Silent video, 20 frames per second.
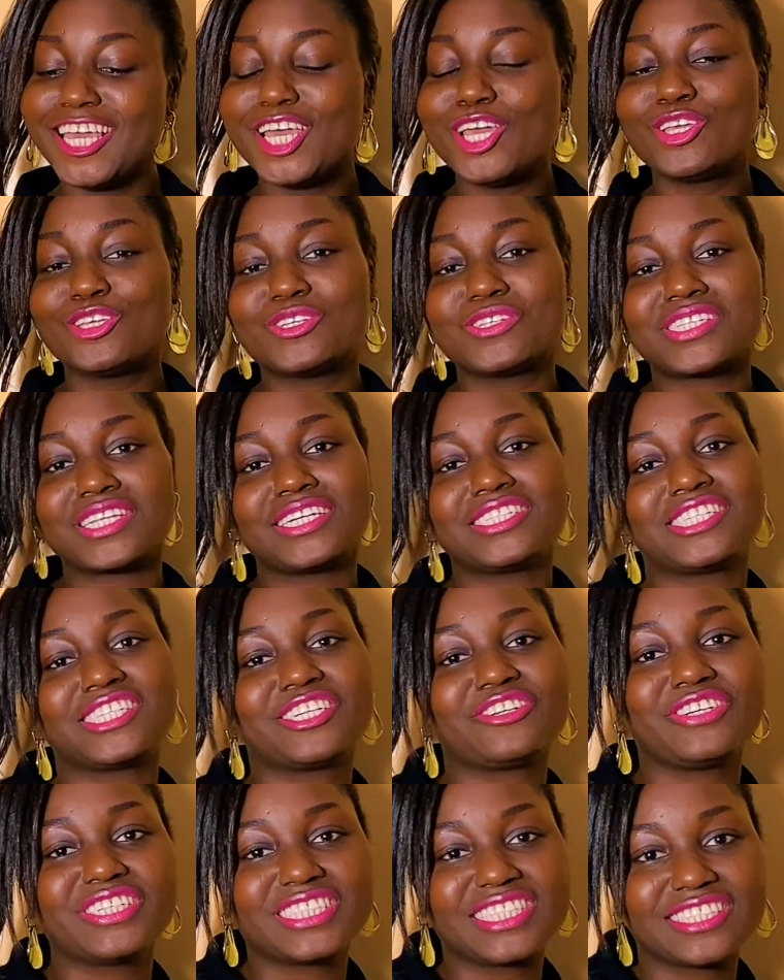
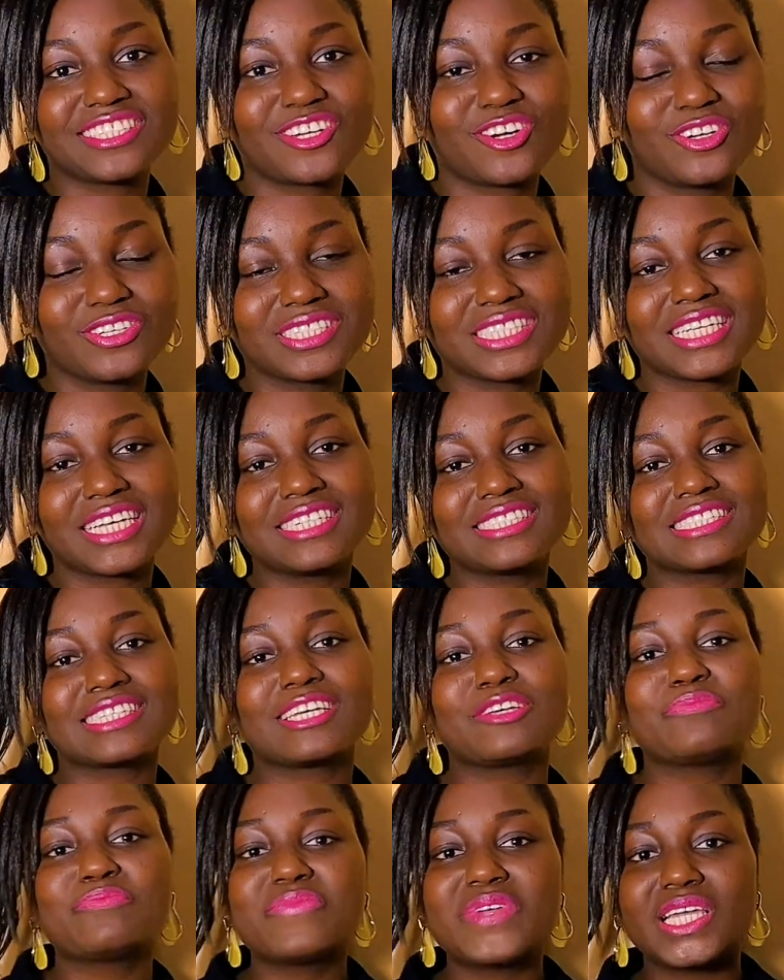user-generated content,
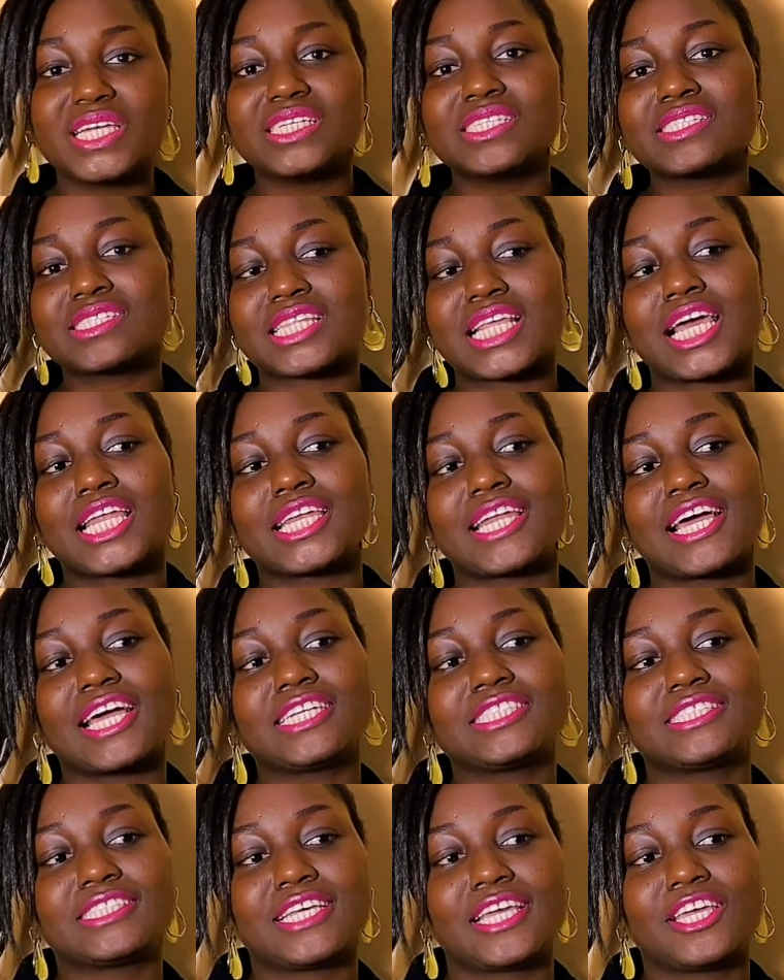it means that I
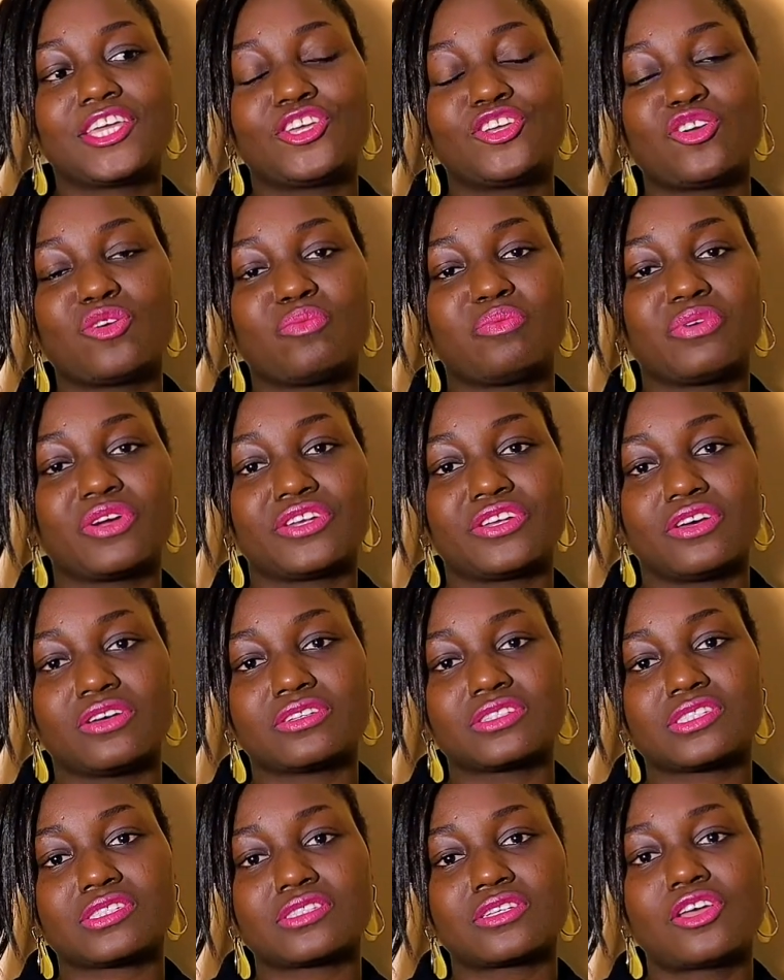take your
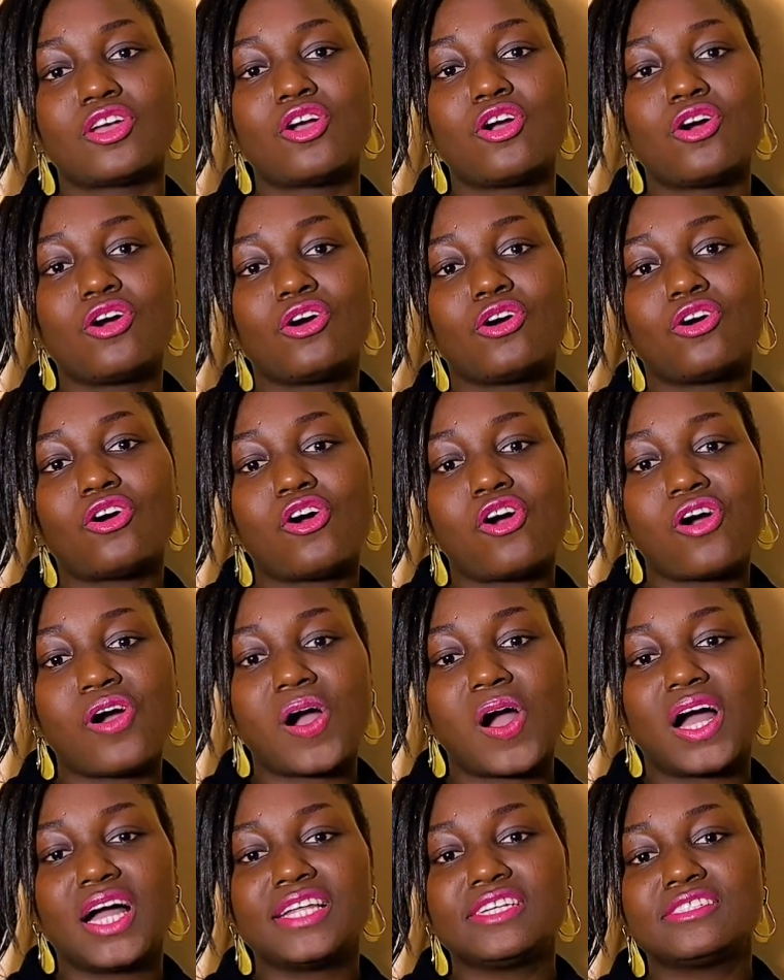product
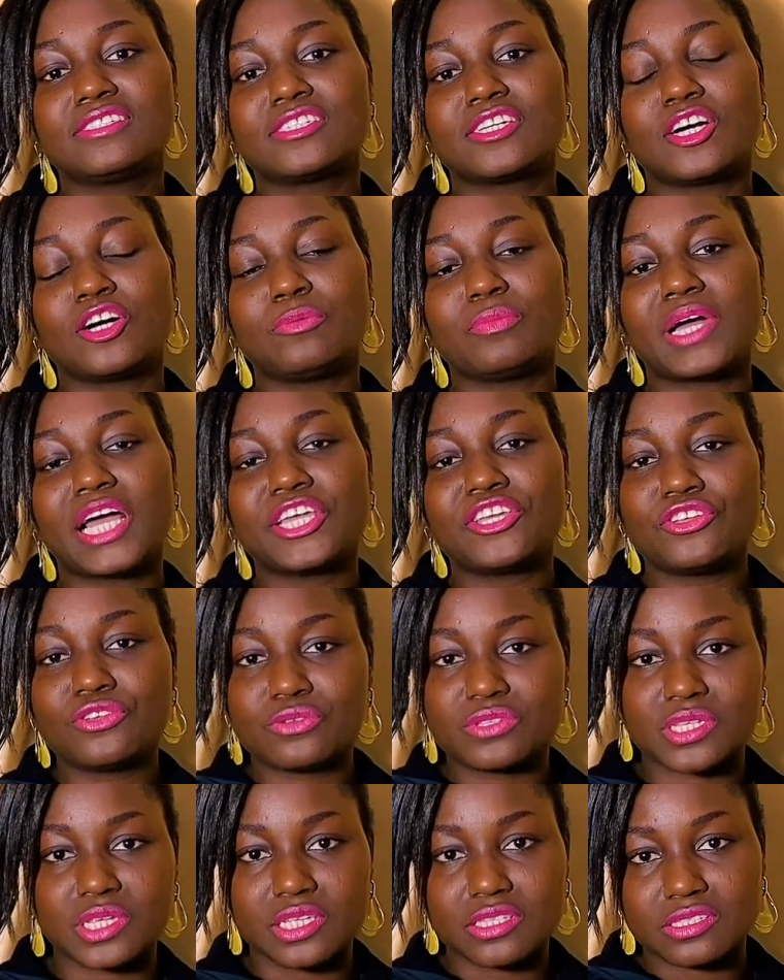and I
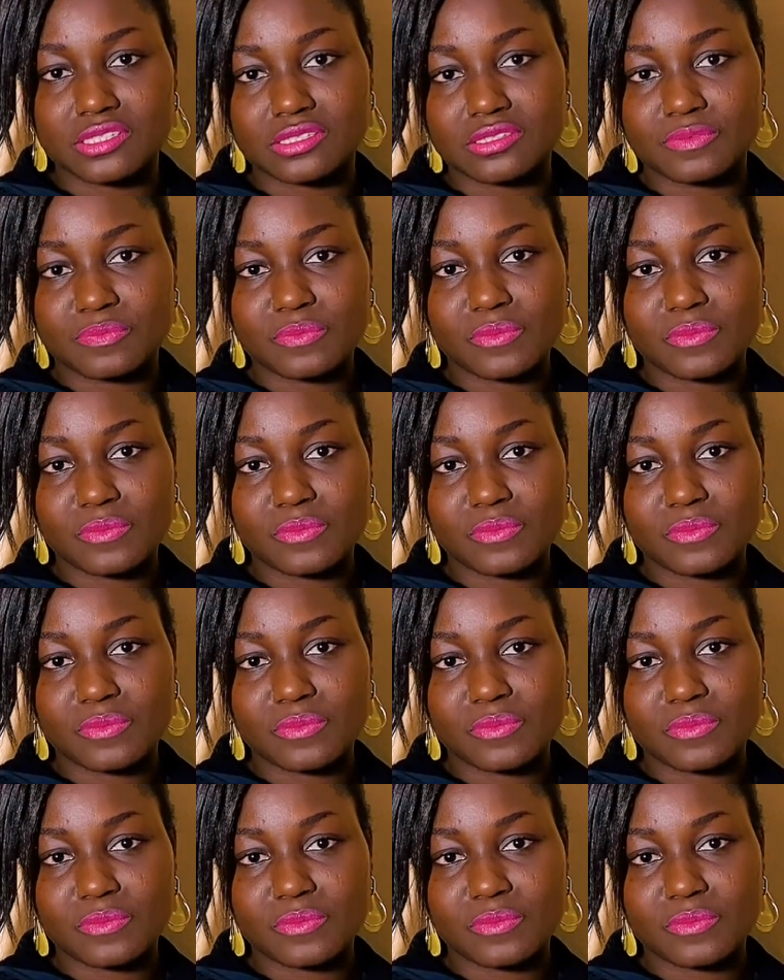use it